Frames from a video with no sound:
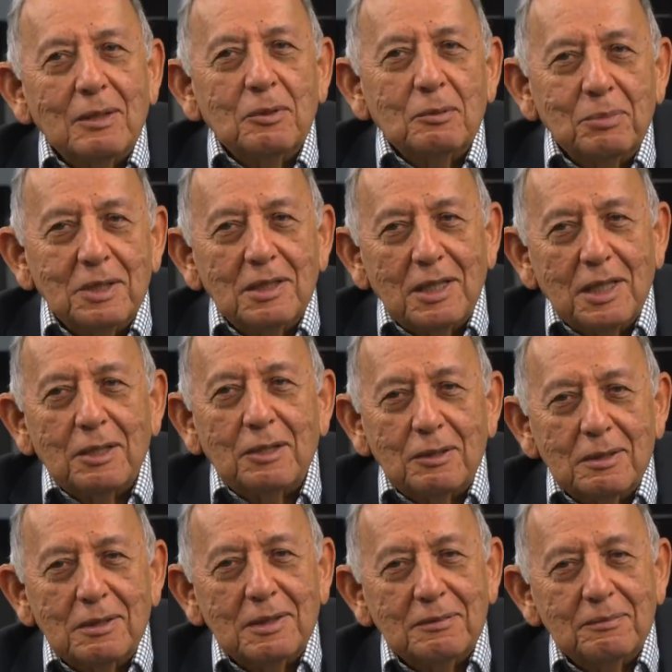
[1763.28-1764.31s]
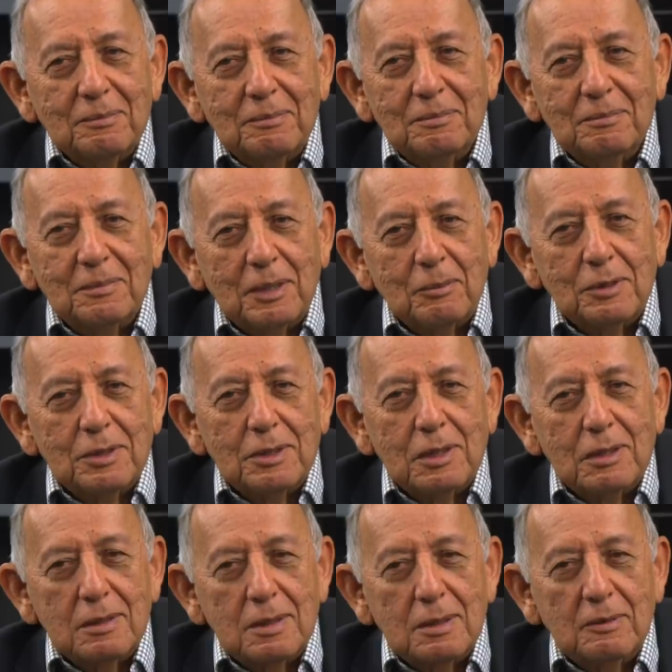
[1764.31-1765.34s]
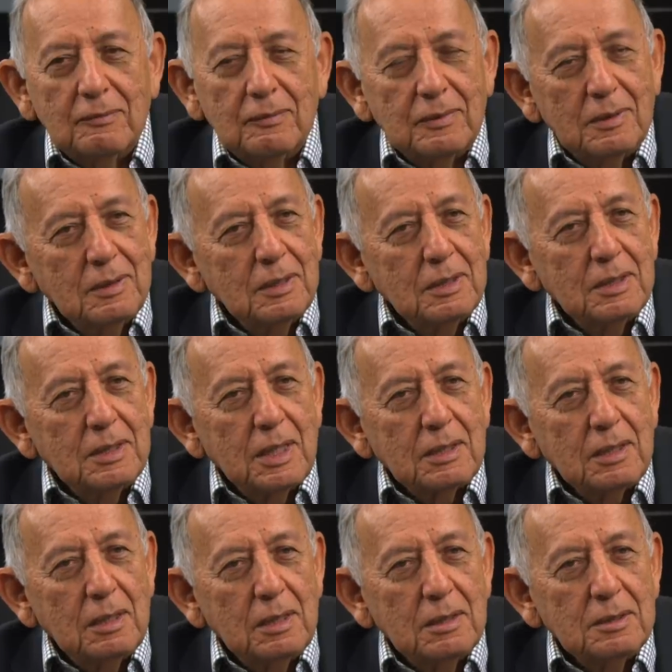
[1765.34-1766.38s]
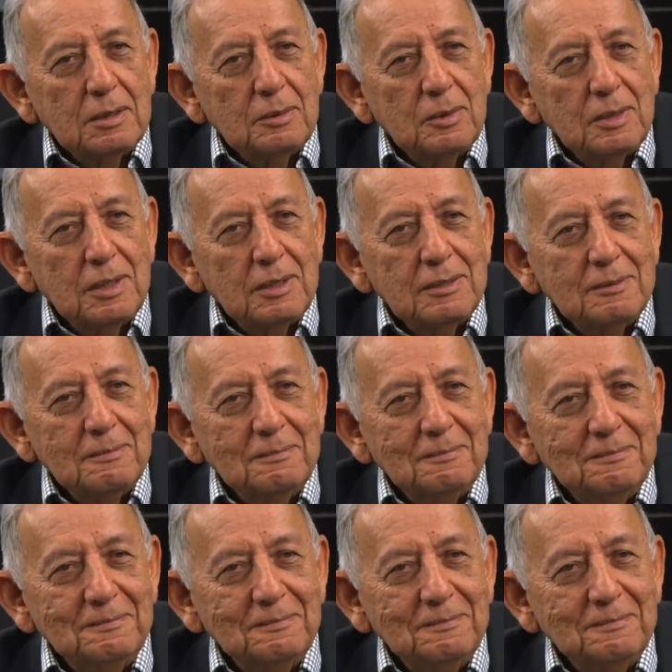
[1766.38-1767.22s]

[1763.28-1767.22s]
that would be later if they would share some of uh, the technology with us.